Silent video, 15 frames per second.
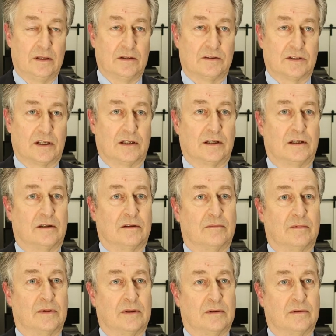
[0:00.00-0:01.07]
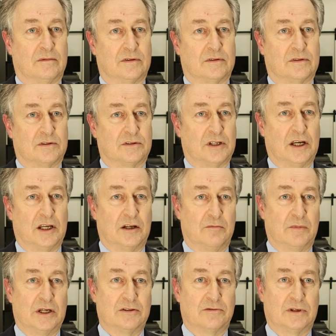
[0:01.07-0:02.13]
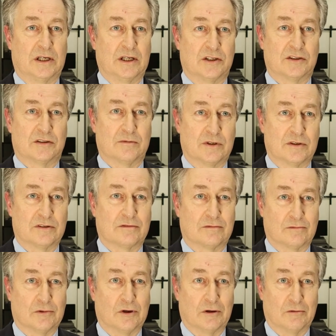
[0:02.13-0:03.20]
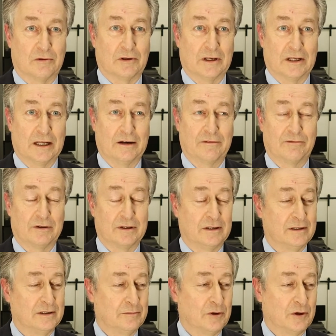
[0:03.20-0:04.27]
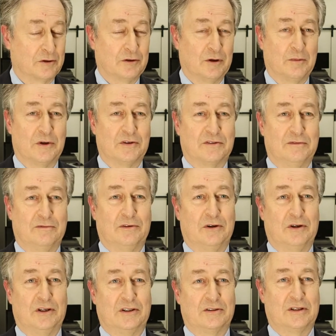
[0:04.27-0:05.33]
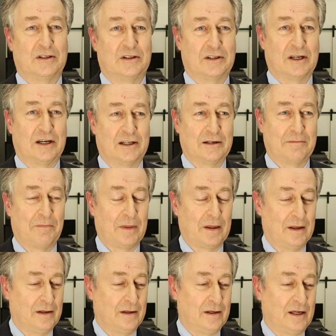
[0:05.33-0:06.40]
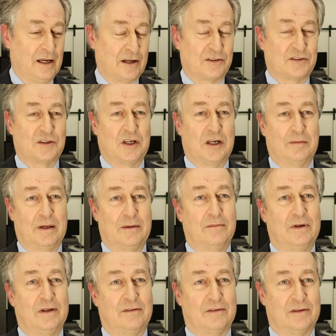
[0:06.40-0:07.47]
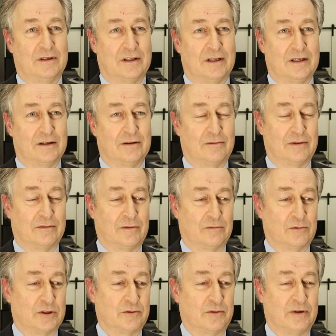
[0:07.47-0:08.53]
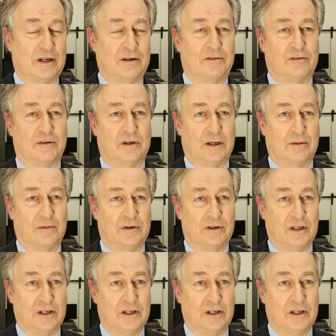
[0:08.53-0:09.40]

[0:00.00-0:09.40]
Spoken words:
Suddenly the standard measuring instruments weren't really enough. Micrometers and verniers didn't cut it. Our CMM, even which we've had for a number of